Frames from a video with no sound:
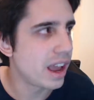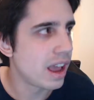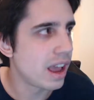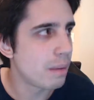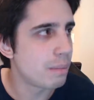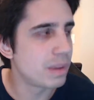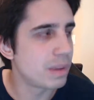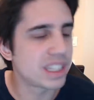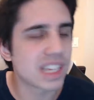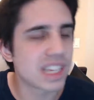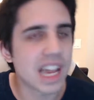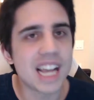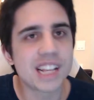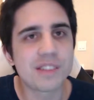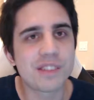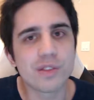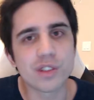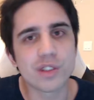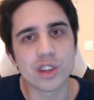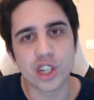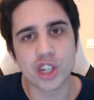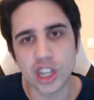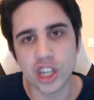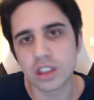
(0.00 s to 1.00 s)
besides for the
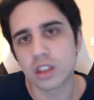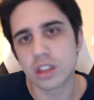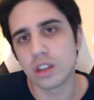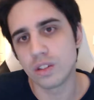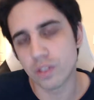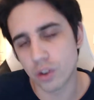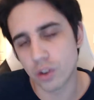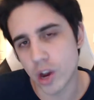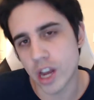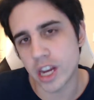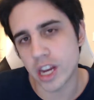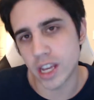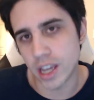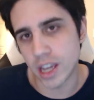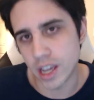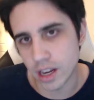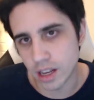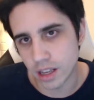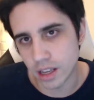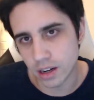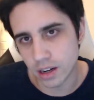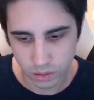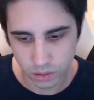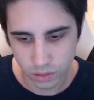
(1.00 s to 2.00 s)
shit that you've already
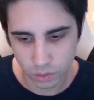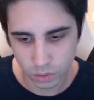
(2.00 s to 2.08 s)
hidden.